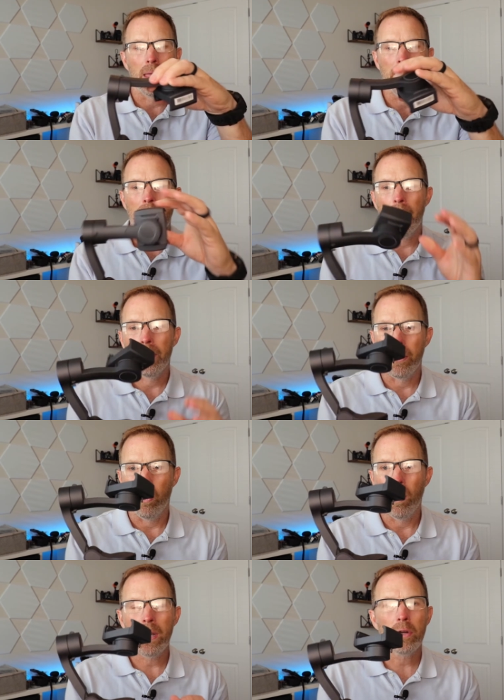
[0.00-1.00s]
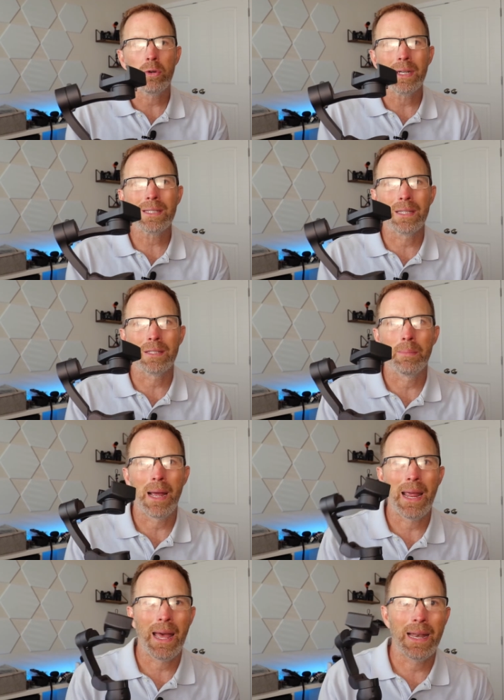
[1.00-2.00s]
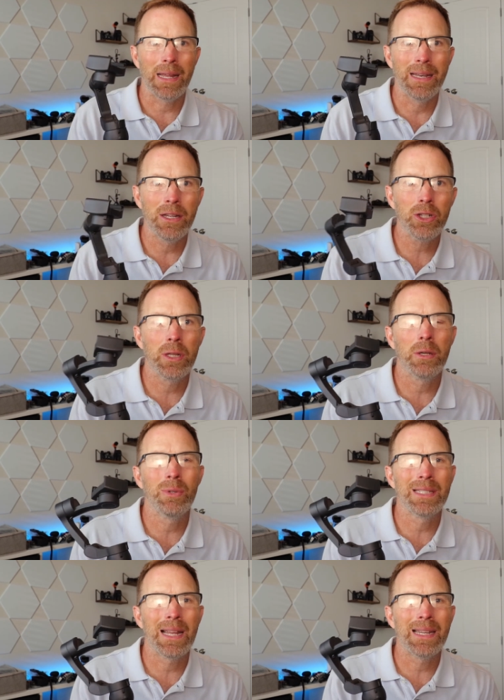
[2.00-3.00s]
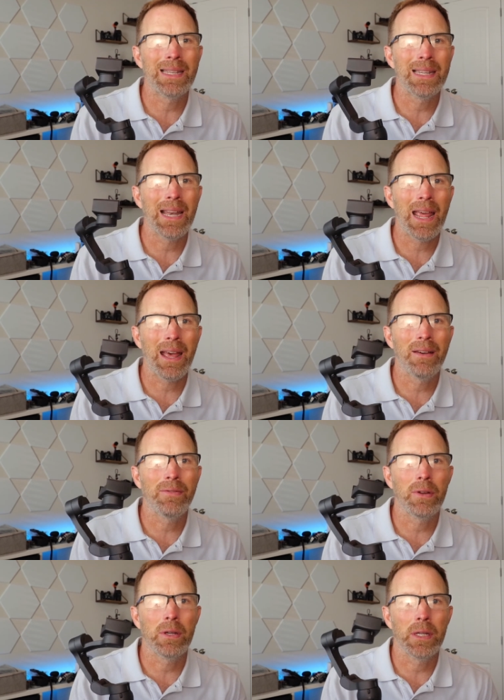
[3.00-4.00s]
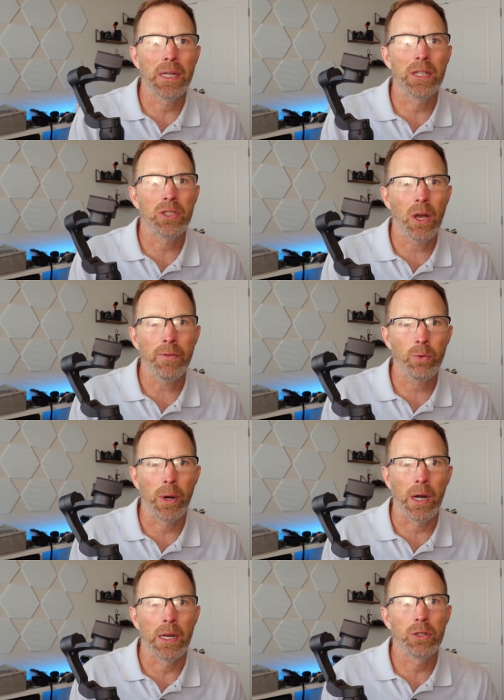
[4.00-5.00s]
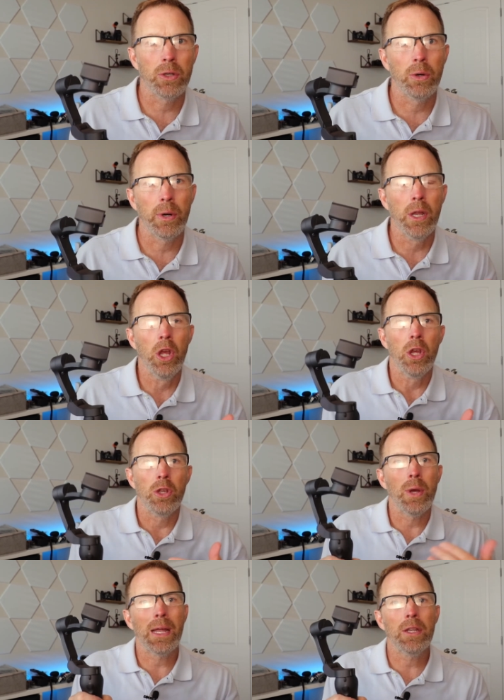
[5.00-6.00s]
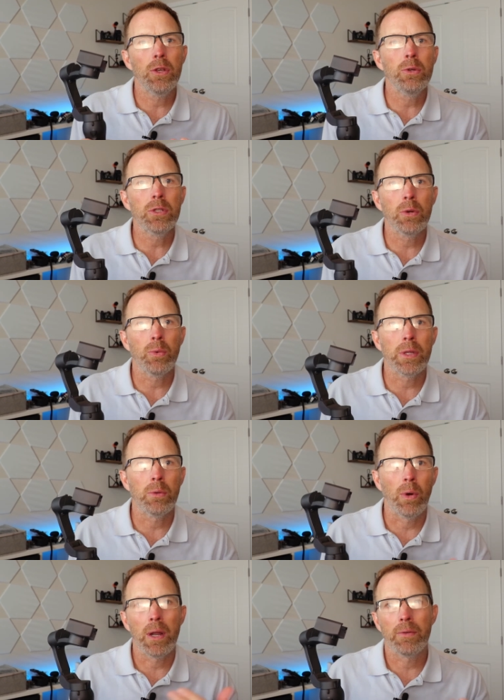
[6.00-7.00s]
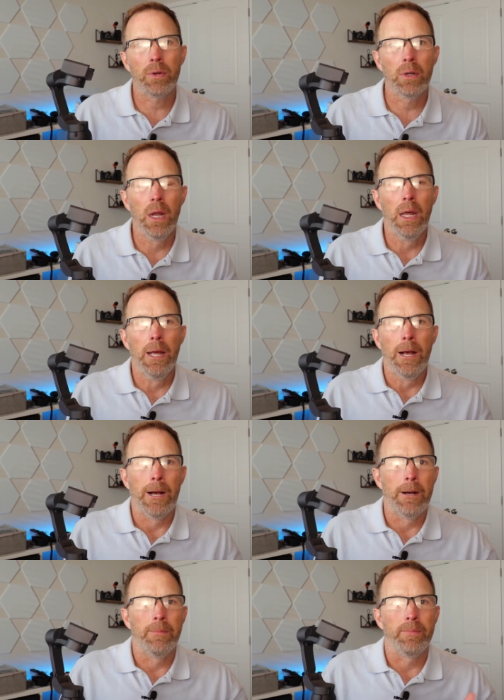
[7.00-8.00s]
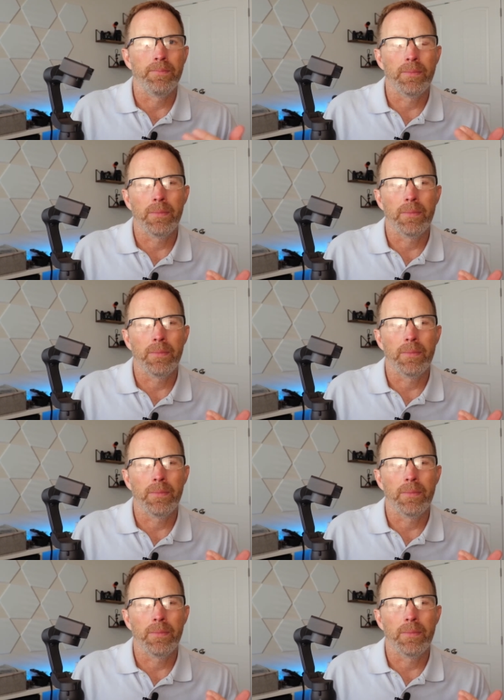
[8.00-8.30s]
Now, the one criticism I had initially was that it didn't have any software, and so you had to use it with whatever photo,